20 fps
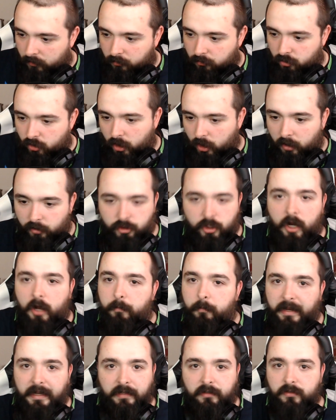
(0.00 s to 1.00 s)
Jar Jar
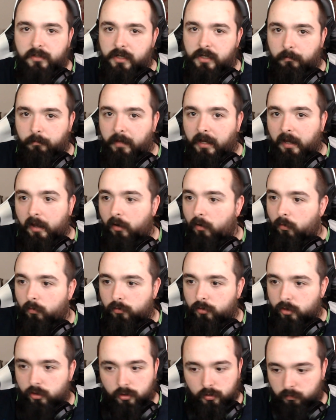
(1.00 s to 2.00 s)
Binks on me. It all
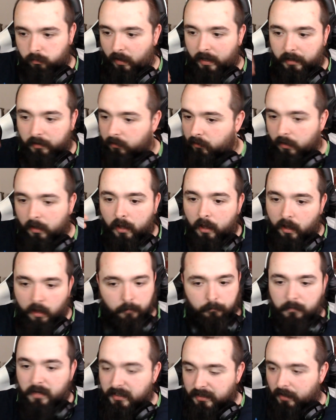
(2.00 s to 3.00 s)
just went,
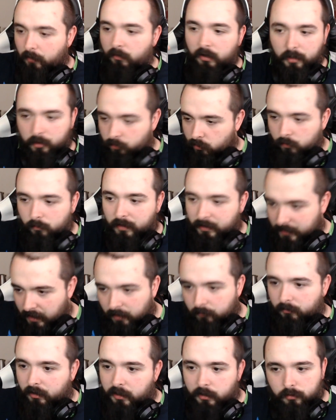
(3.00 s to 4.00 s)
miss, I want to do what
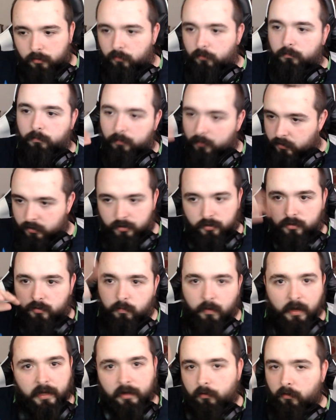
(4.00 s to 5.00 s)
I want to do, which
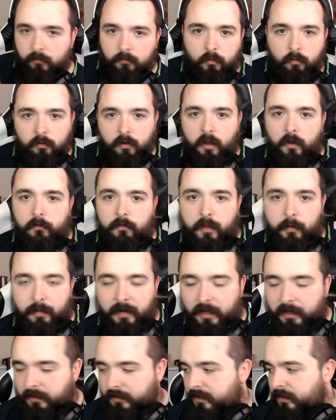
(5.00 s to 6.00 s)
went all over the
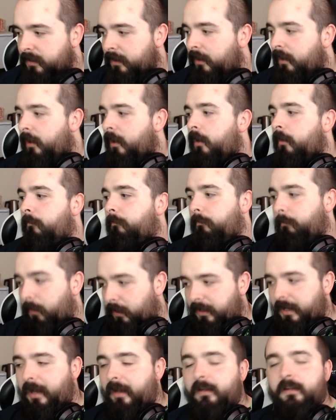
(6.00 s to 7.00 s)
place.
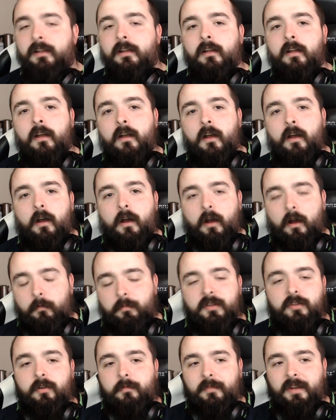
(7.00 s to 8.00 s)
But yeah, I've
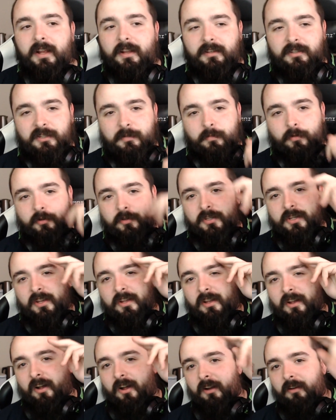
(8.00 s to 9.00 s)
been dominating SPUD.
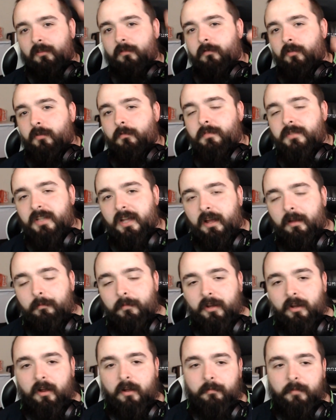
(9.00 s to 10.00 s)
I love you, Potato
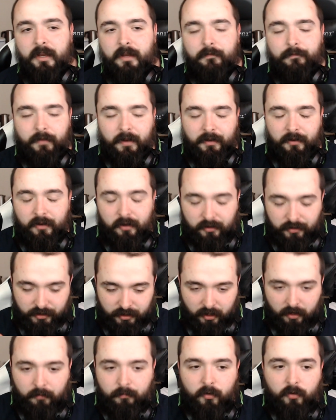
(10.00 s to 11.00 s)
Man Army. Thank you
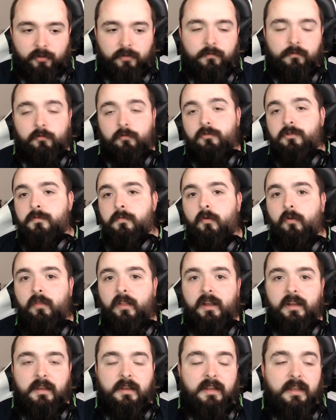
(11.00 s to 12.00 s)
so much for all the support
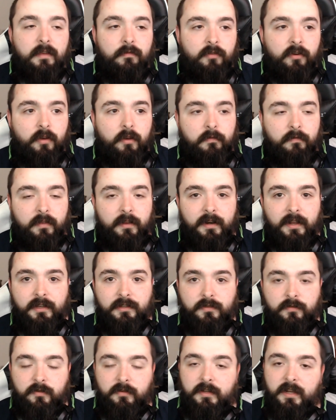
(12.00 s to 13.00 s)
that you've given over the
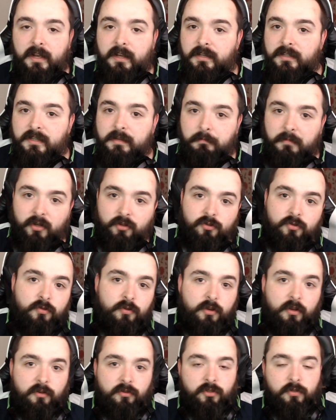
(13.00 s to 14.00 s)
last few days. Make sure
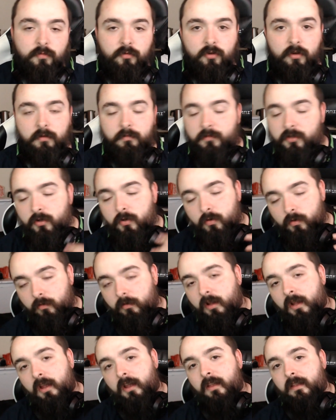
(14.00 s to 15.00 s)
you go and subscribe to
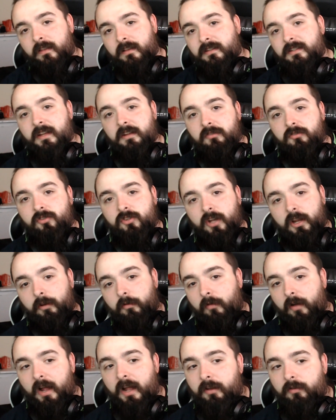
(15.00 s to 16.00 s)
the second
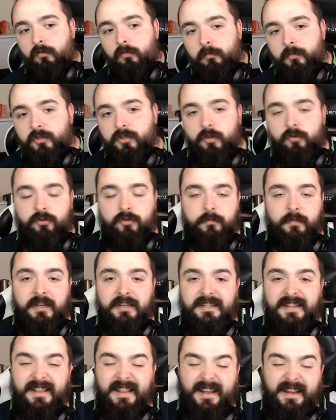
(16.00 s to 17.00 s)
channel and all my social
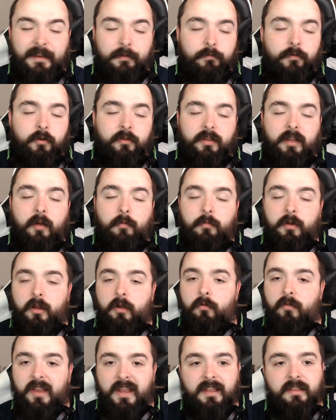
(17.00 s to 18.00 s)
media that you can find down
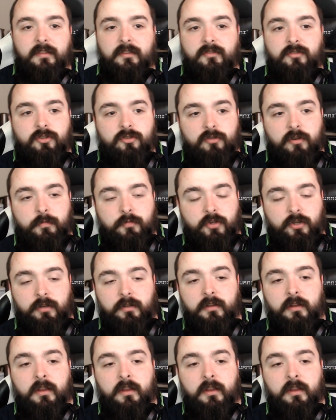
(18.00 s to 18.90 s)
below in the description.